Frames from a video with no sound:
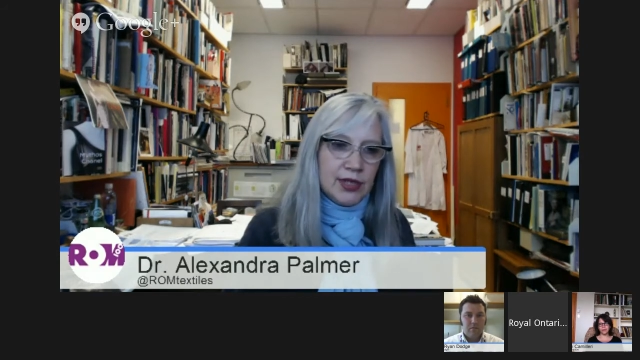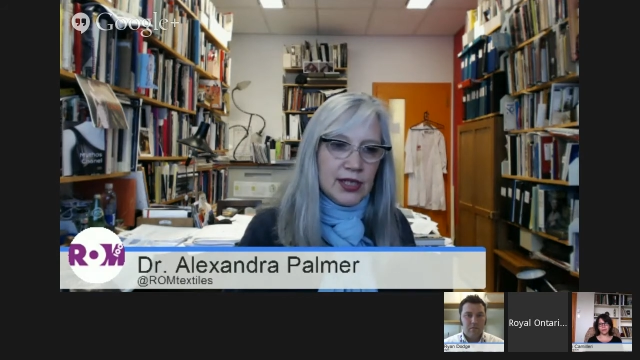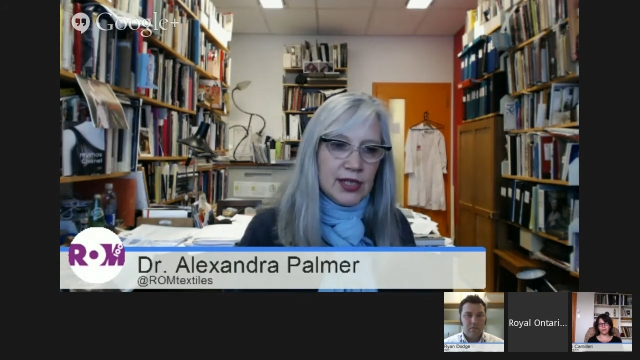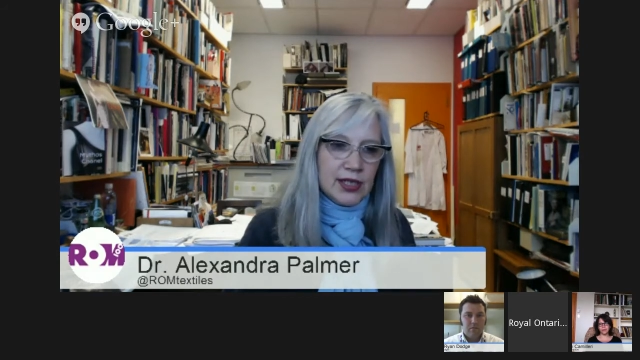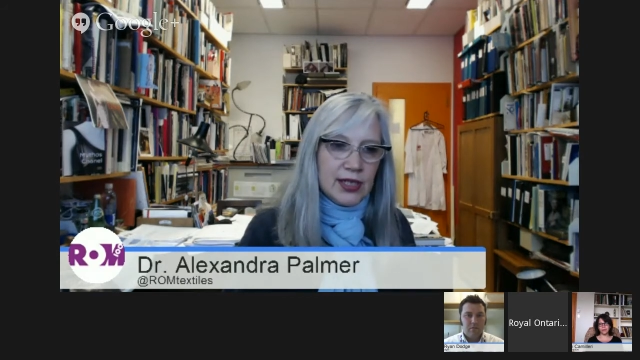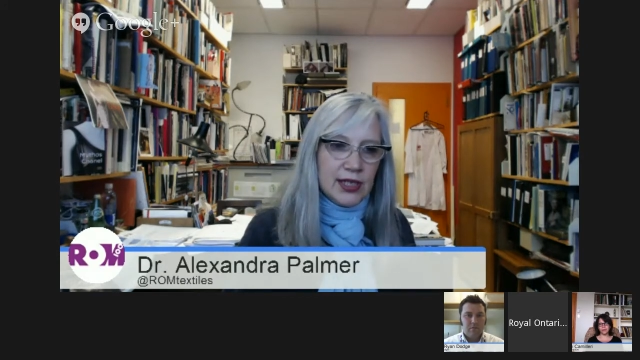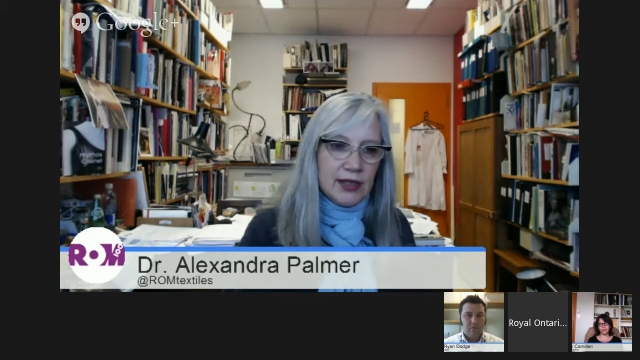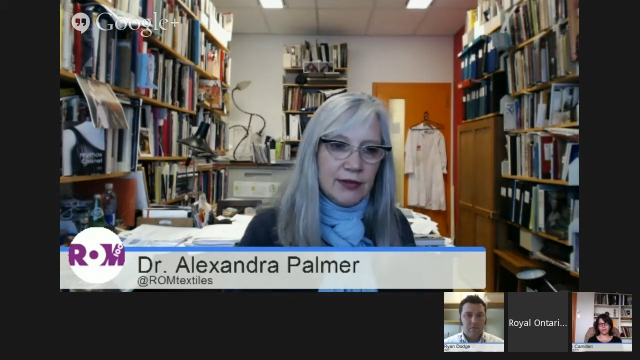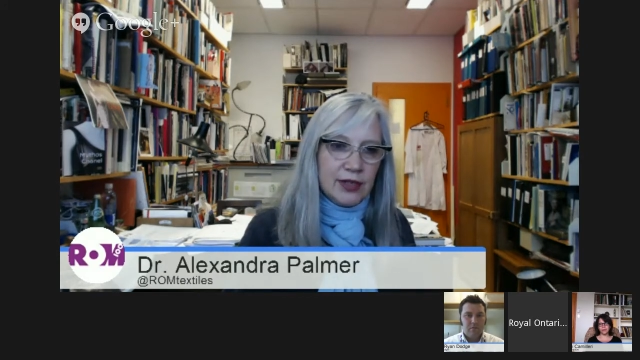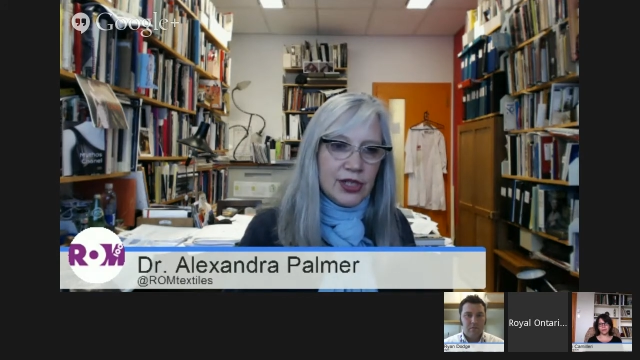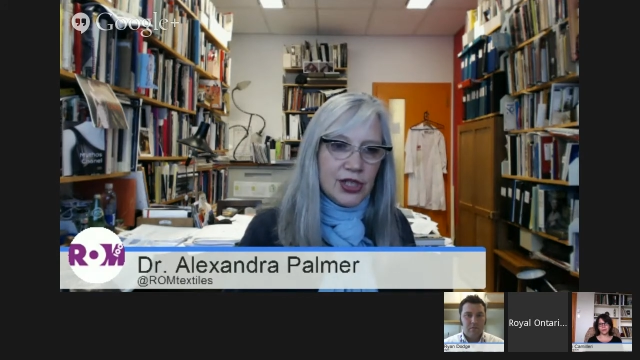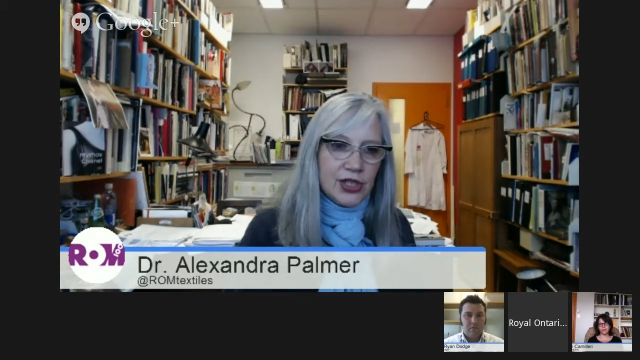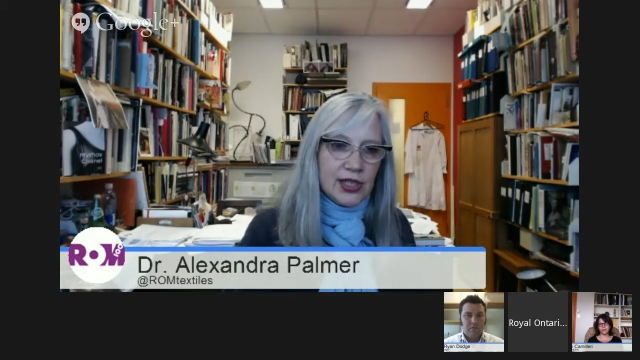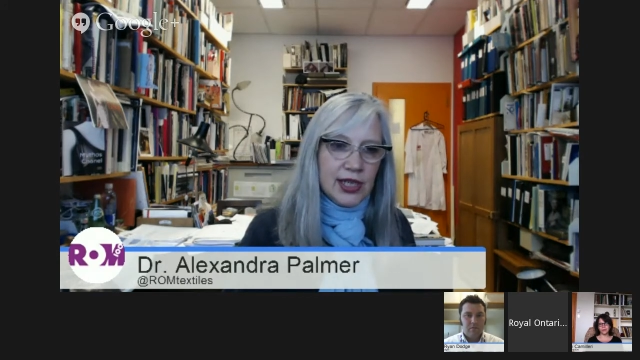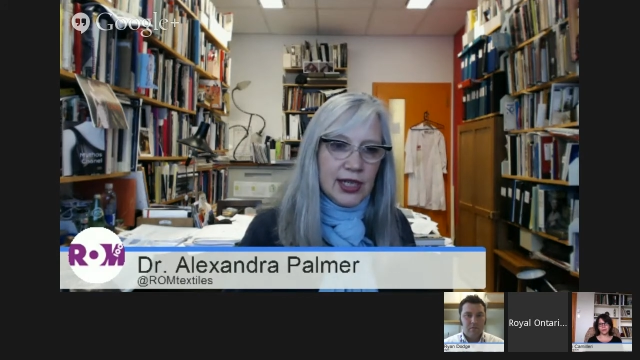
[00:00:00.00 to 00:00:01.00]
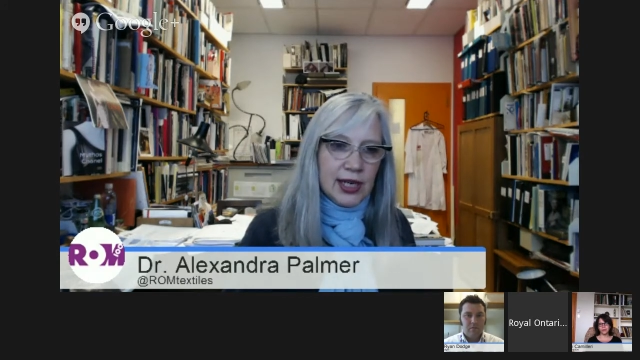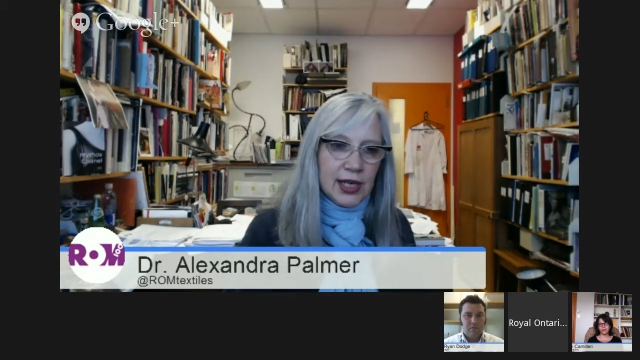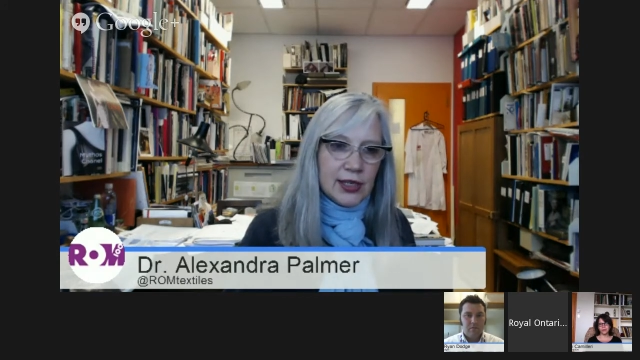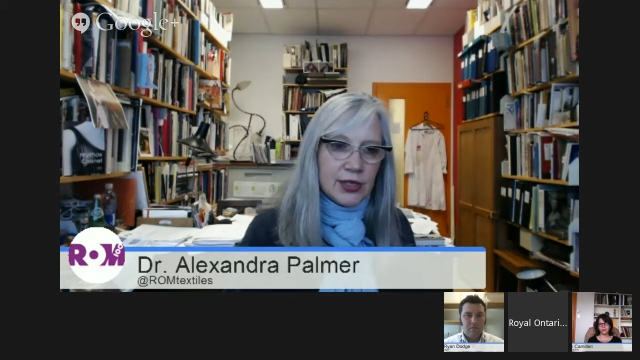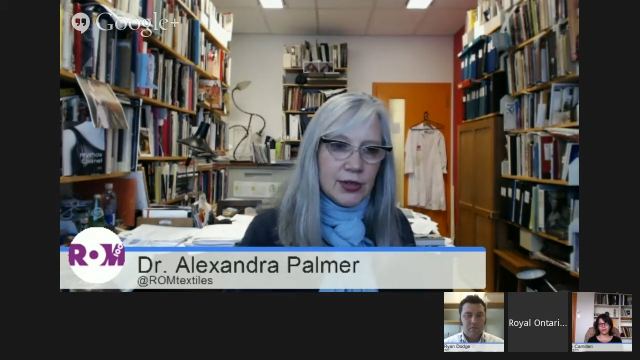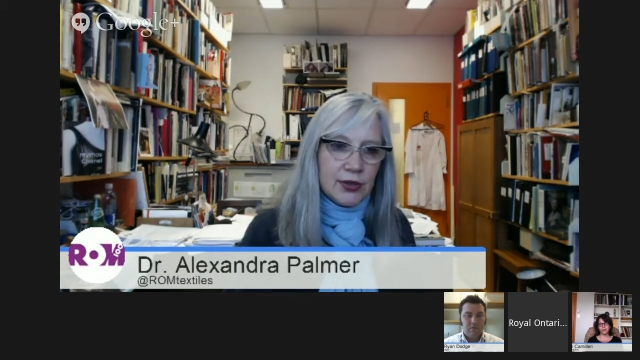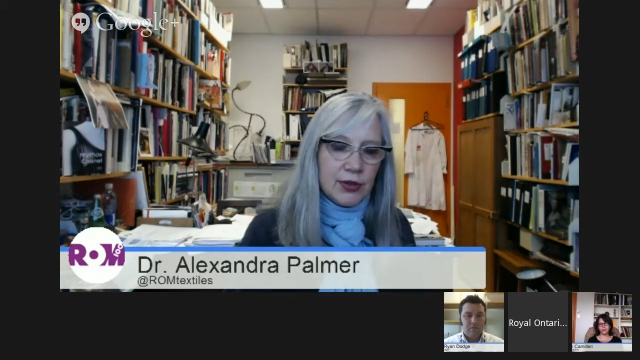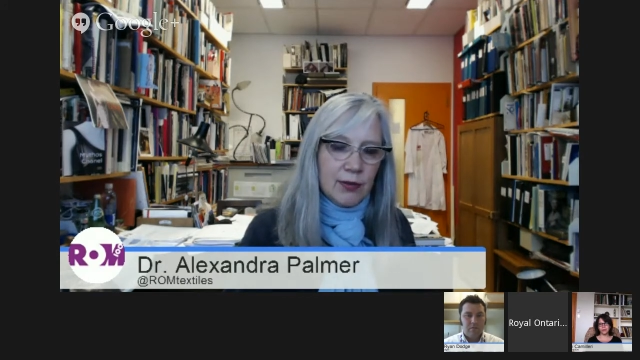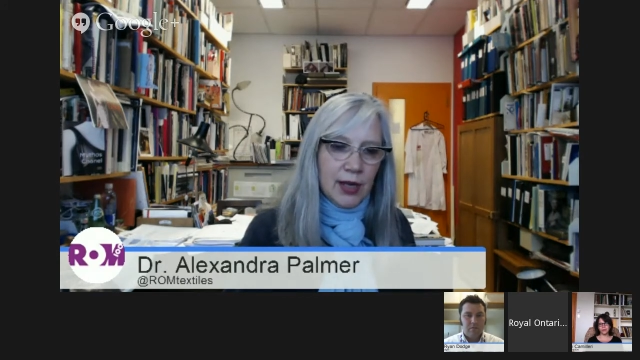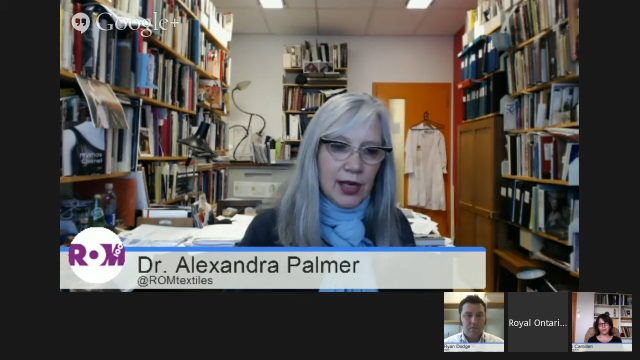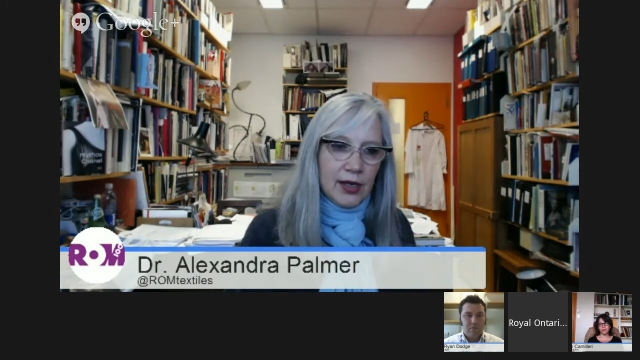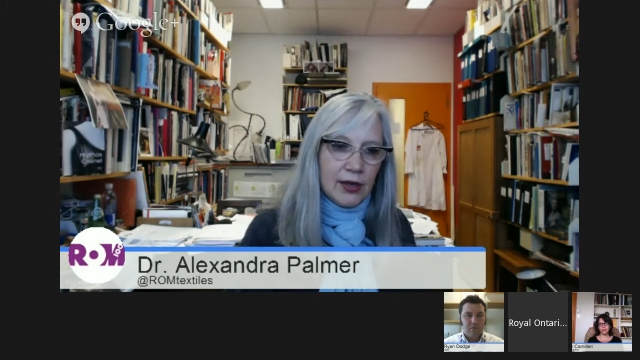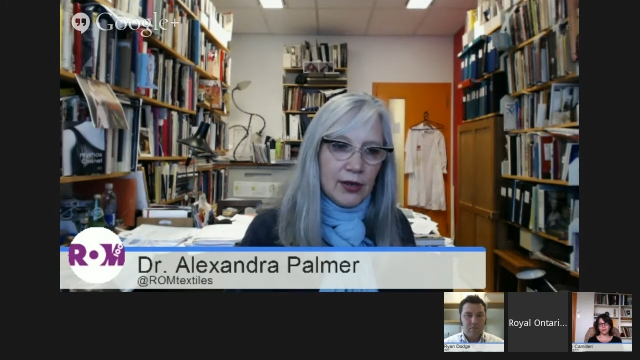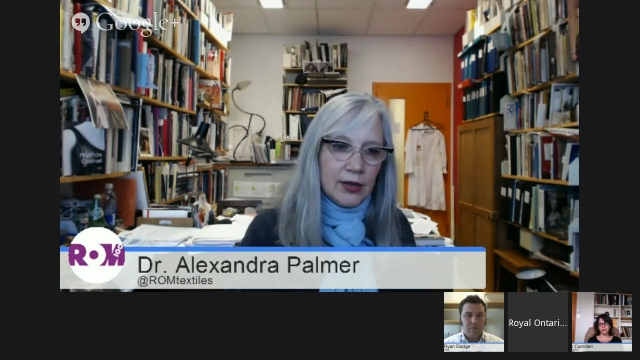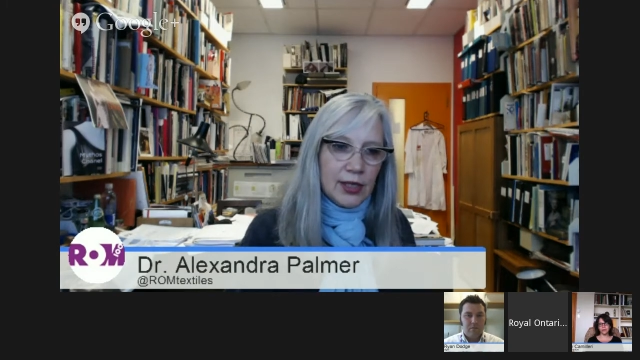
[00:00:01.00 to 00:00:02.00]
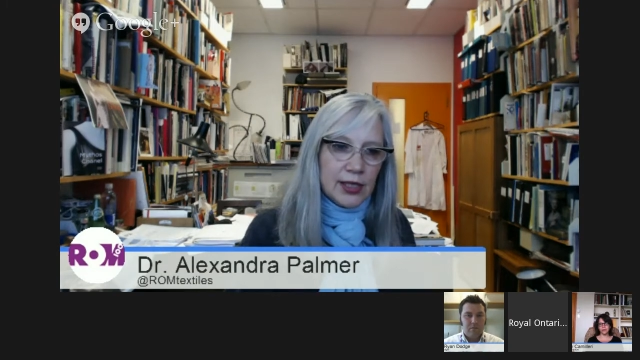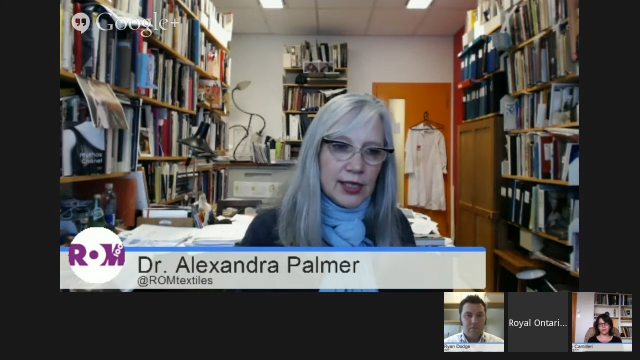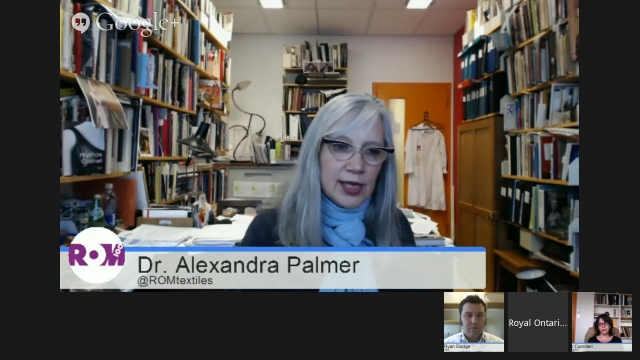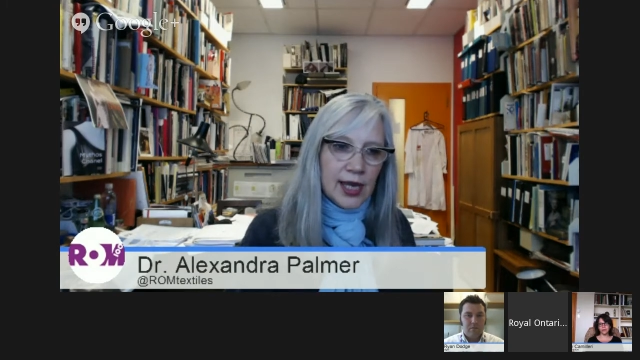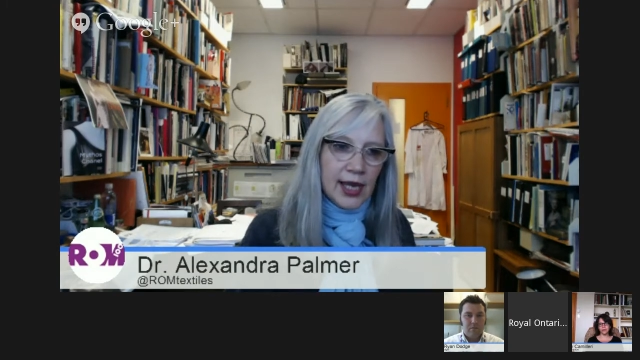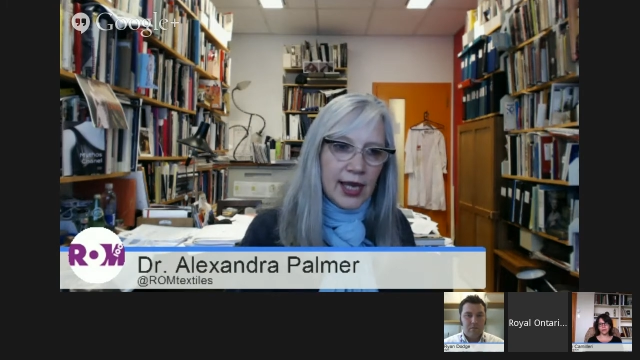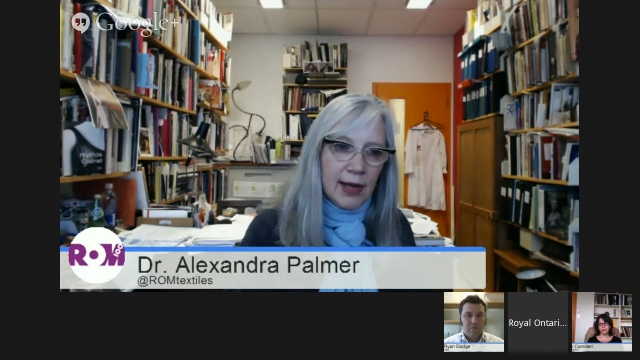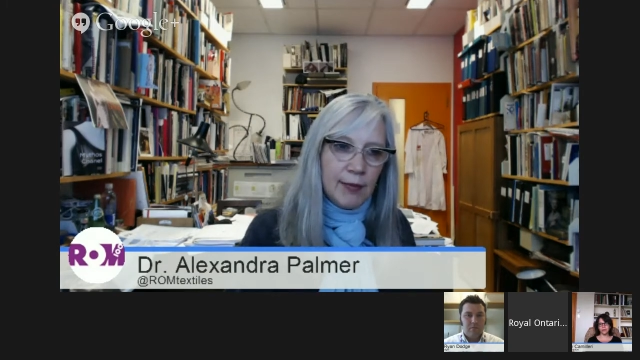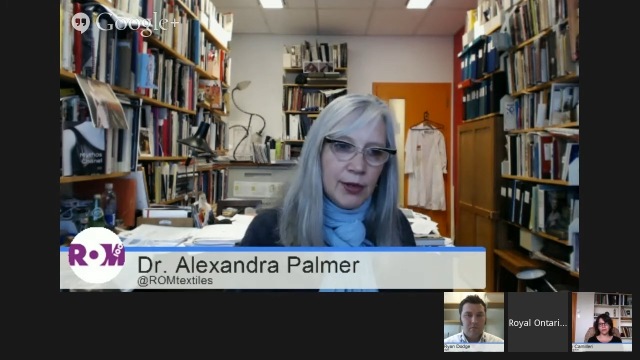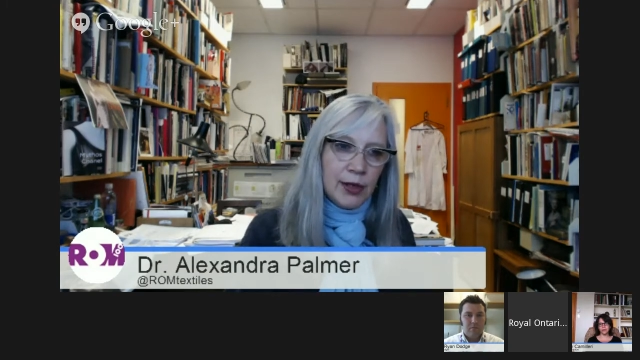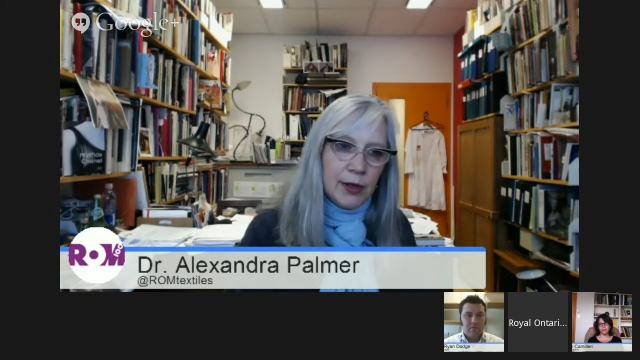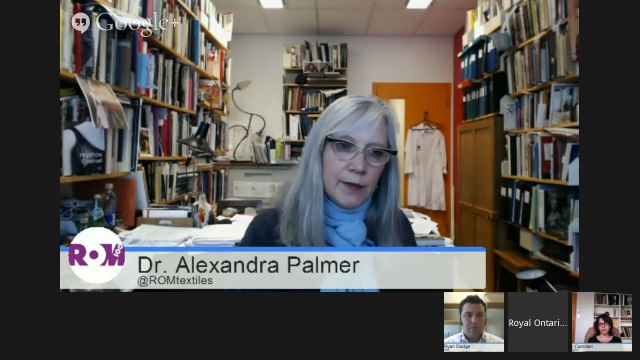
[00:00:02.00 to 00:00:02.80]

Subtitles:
to Izzy originally and asked her to make her this cape